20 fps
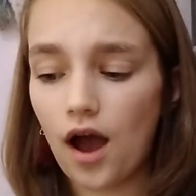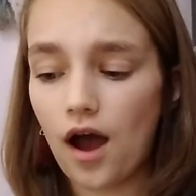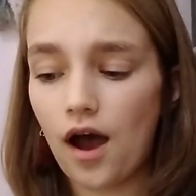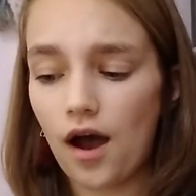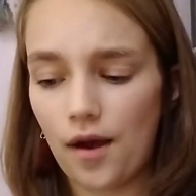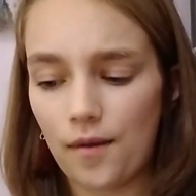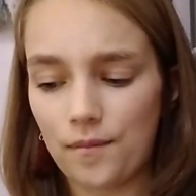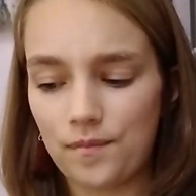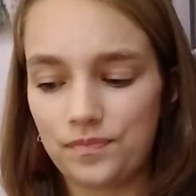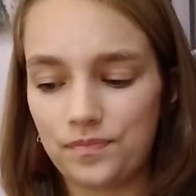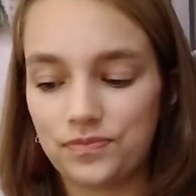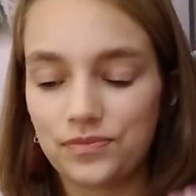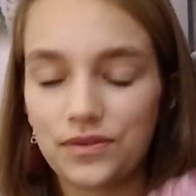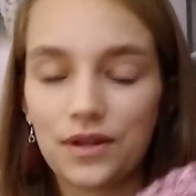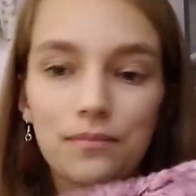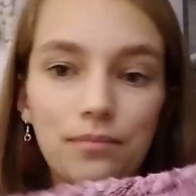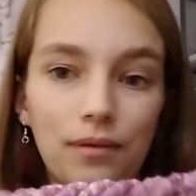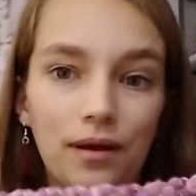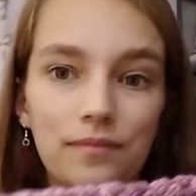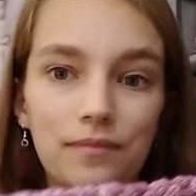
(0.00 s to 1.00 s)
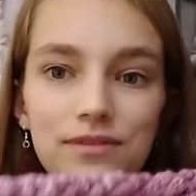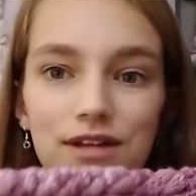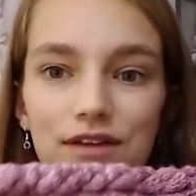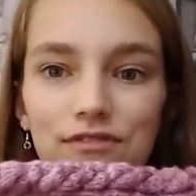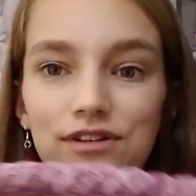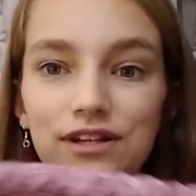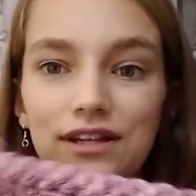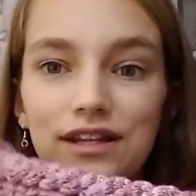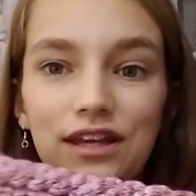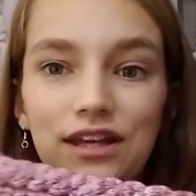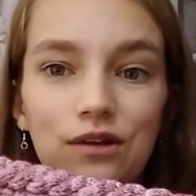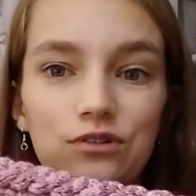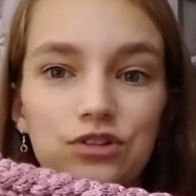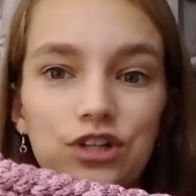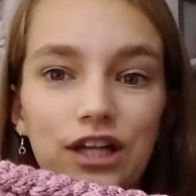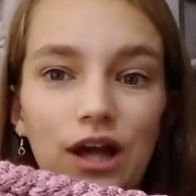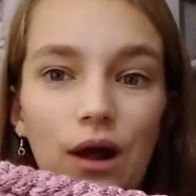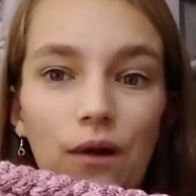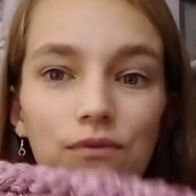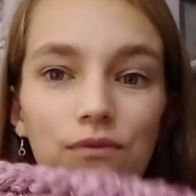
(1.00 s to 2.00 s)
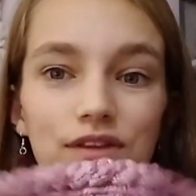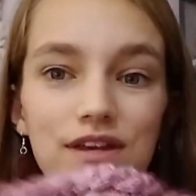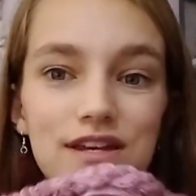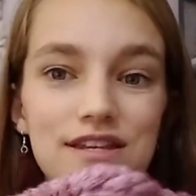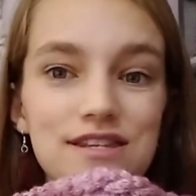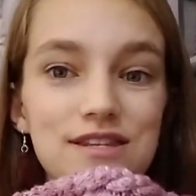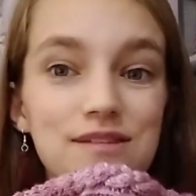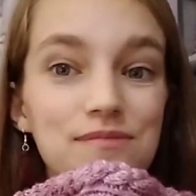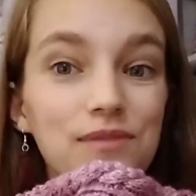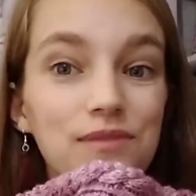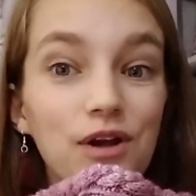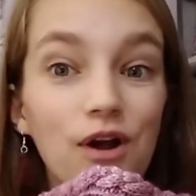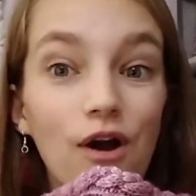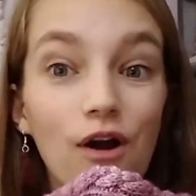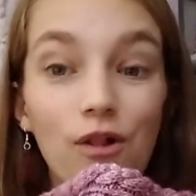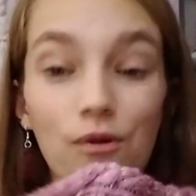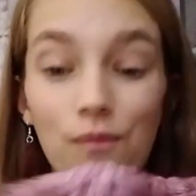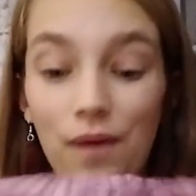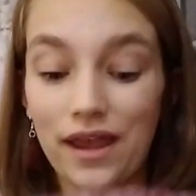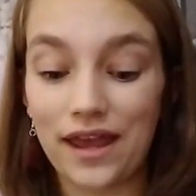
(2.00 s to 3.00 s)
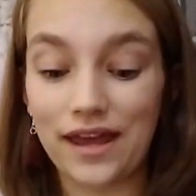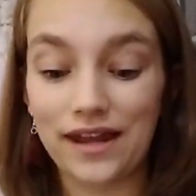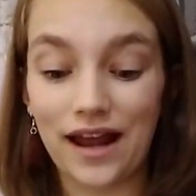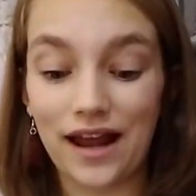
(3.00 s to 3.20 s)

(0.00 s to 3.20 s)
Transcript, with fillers: Um, but definitely go check out this colorway.